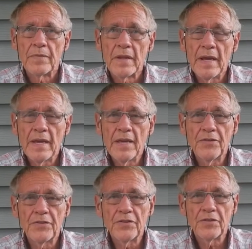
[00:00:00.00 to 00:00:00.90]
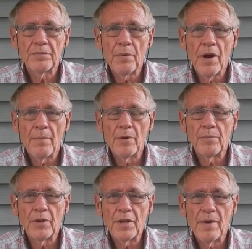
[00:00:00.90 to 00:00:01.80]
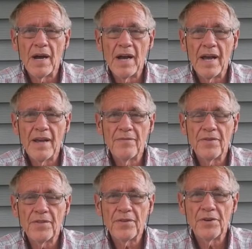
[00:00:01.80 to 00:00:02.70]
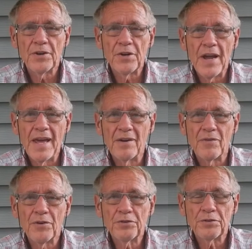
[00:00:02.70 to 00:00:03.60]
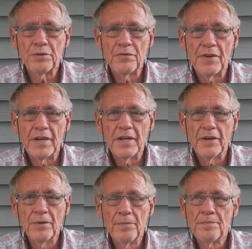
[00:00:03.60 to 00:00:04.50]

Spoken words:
I guess this is probably my 5th year anniversary video.